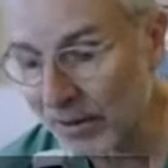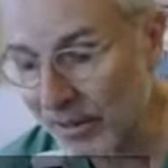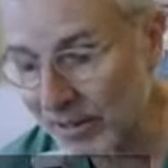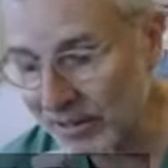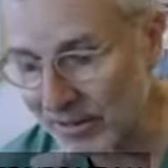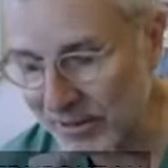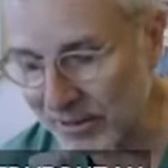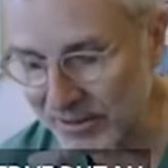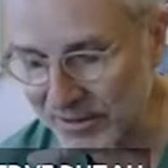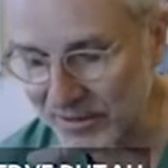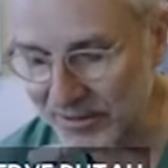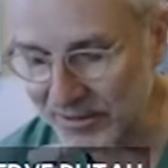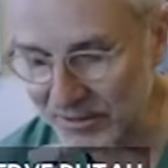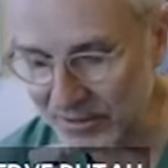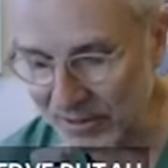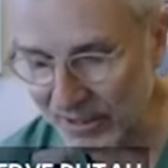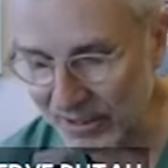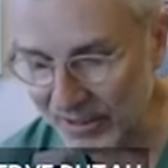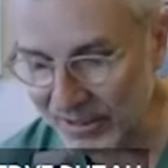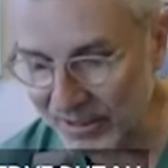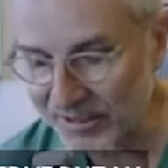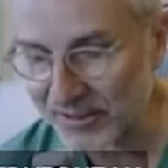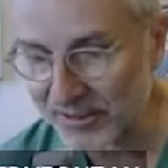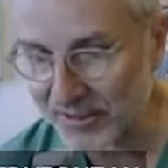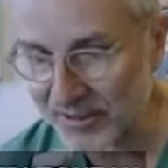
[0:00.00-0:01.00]
at least
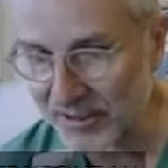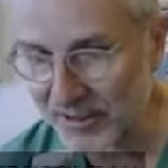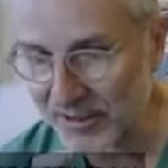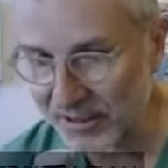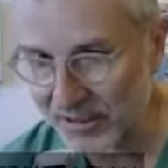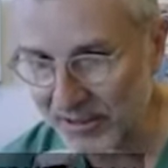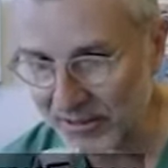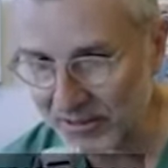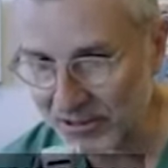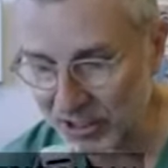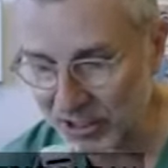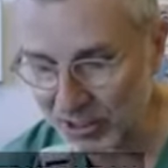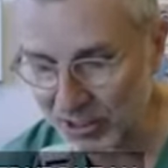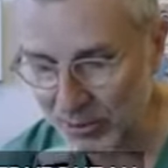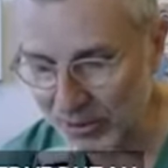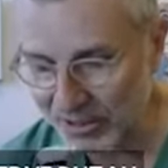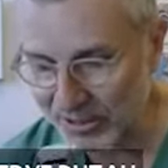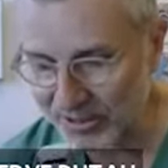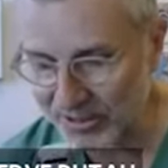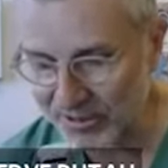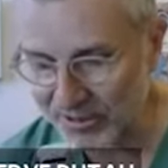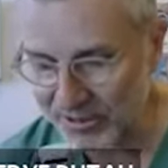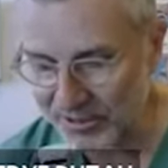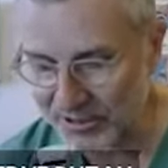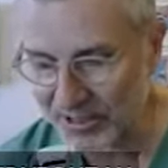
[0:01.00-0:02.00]
general
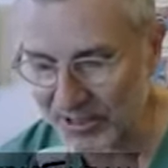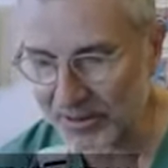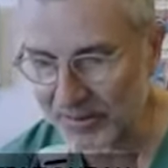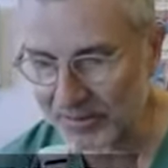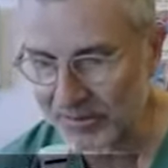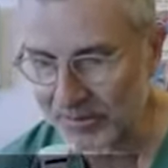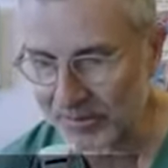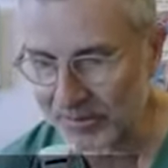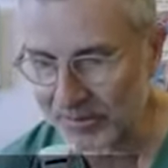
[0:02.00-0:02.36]
anesthesia.